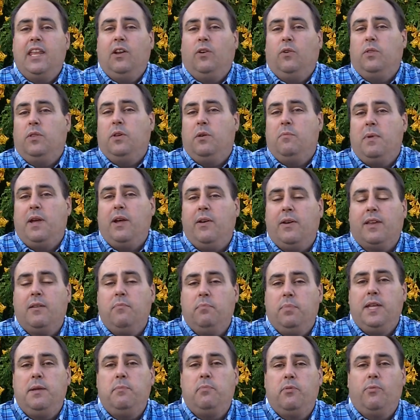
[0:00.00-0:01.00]
You know, the
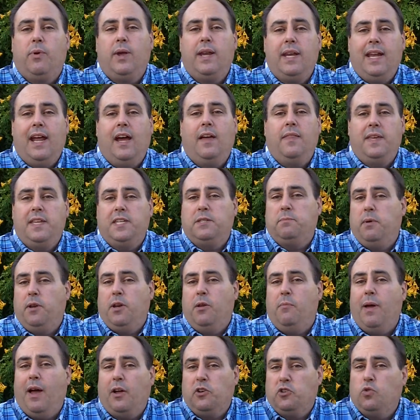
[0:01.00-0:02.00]
American people right now, they
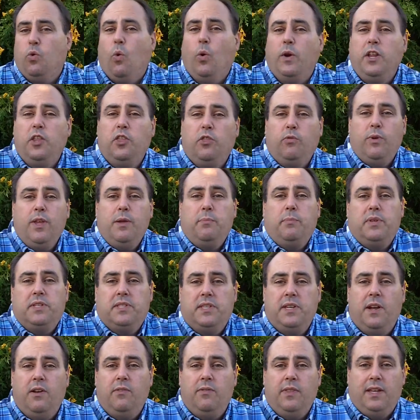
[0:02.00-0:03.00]
spend about
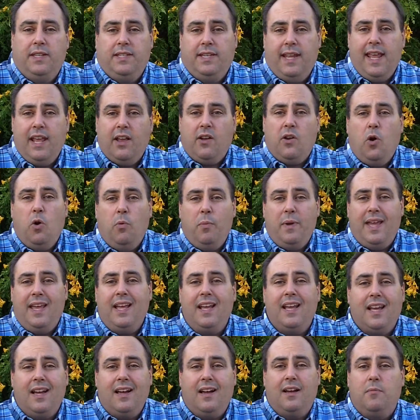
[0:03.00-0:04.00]
23% of their take-home
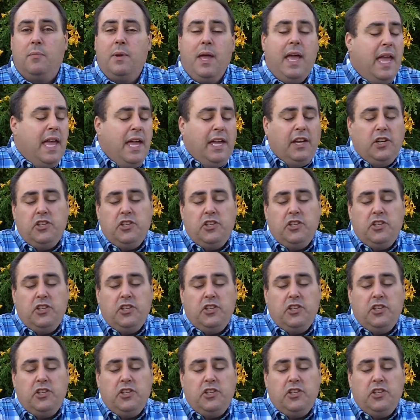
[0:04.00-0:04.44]
income